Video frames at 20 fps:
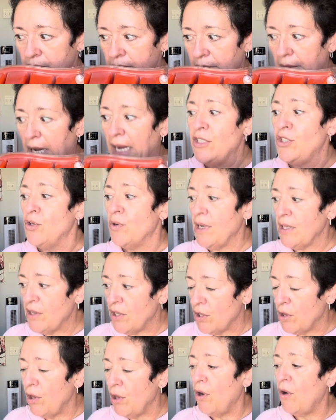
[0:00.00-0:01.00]
I do get the
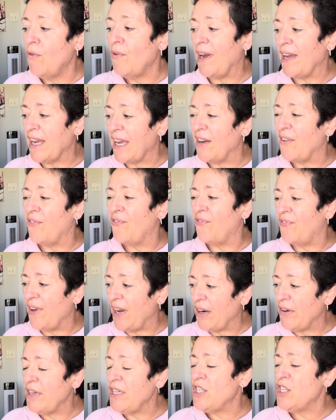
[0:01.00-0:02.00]
clove. I get a
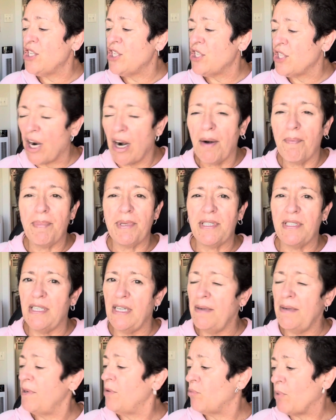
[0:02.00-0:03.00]
very sharp
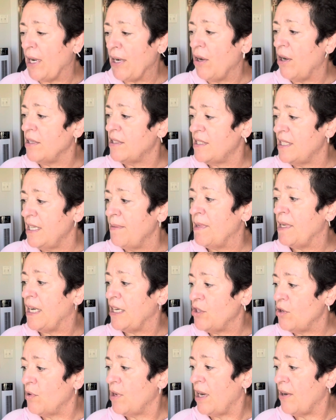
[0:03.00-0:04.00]
cinnamon, red hot cinnamon. I
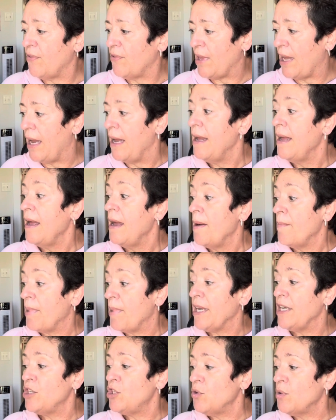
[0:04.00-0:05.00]
don't care for that. But
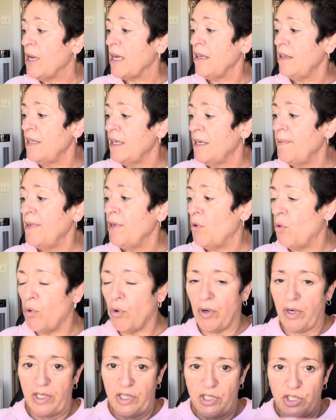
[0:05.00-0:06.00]
I do get a little bit of
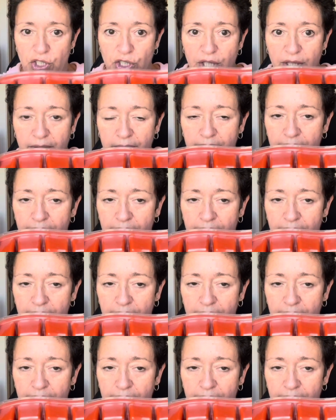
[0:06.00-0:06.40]
orange.